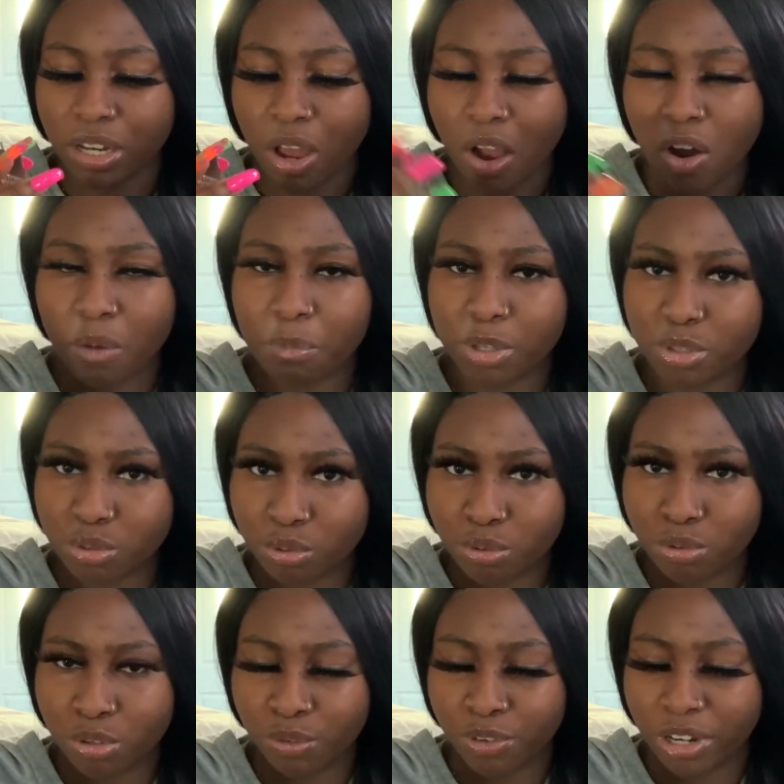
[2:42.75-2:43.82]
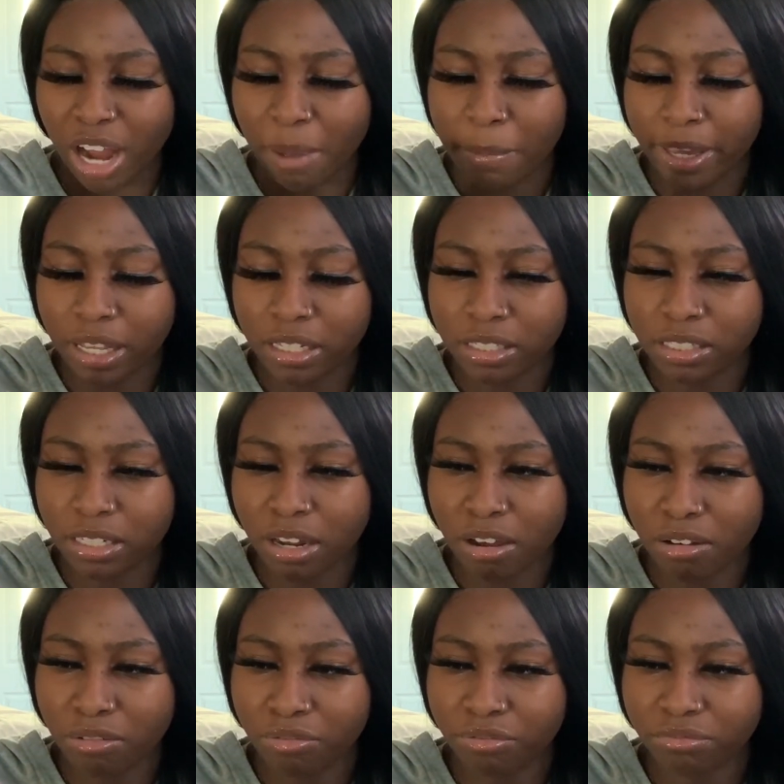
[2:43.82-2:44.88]
y'all gonna be sued for not making
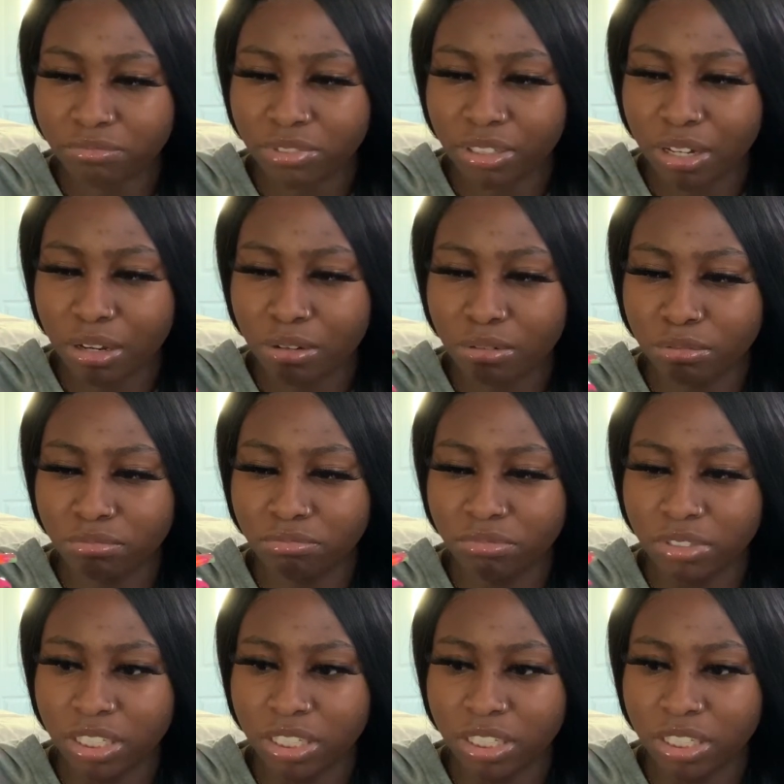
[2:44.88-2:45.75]
stuff, you know,